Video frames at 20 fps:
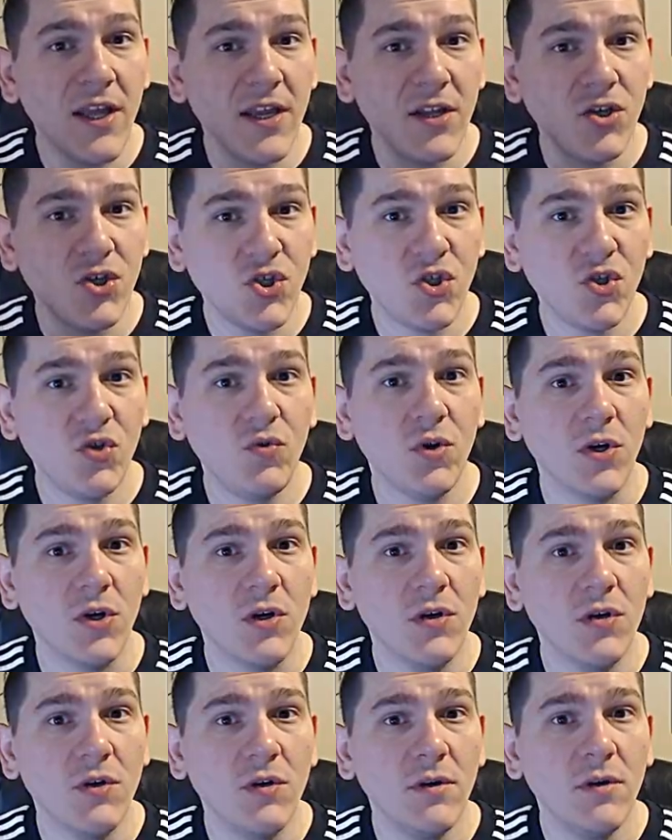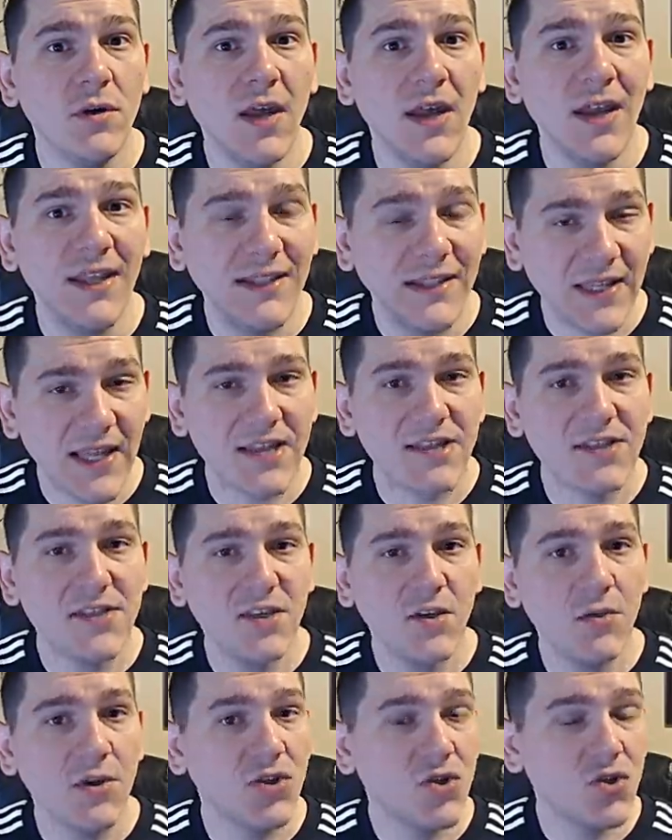shooter unless
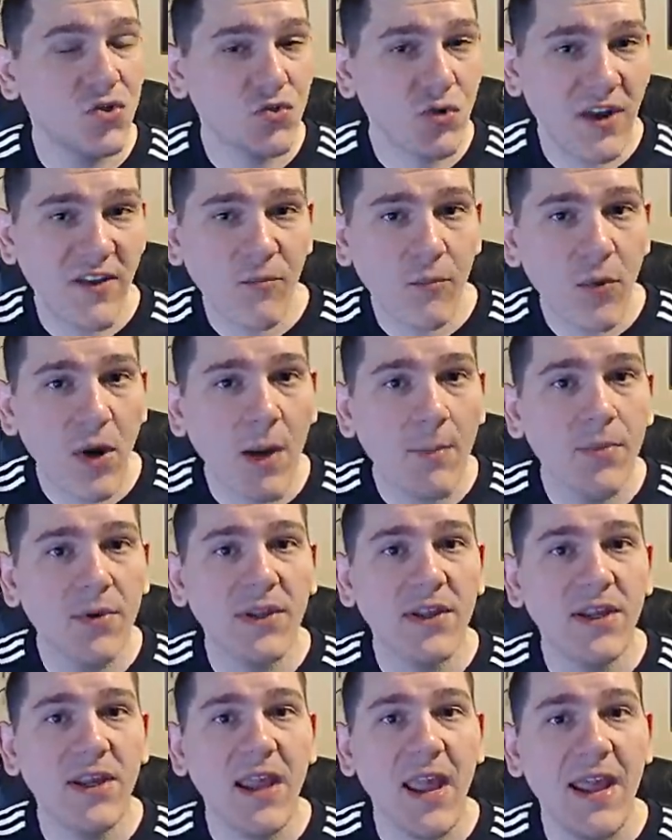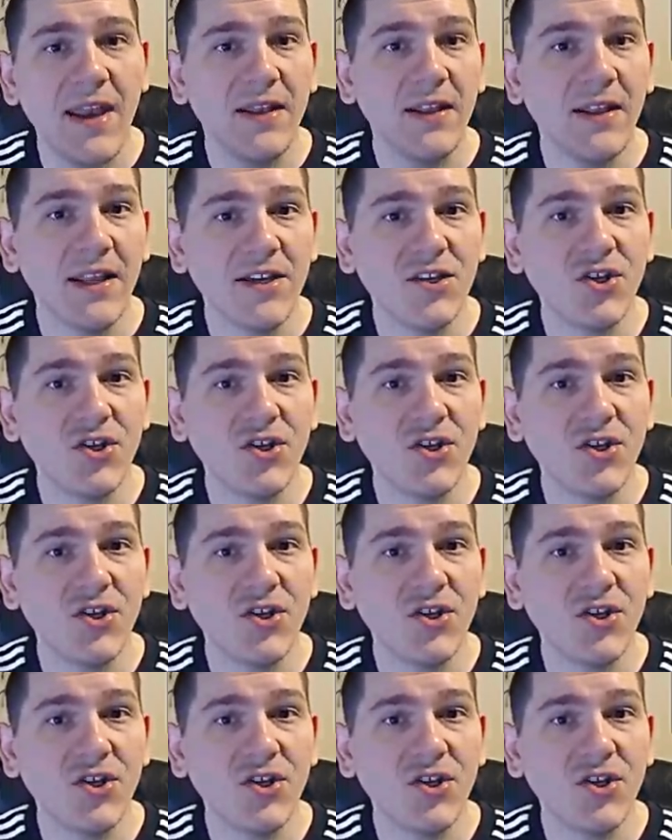you can strafe properly and unless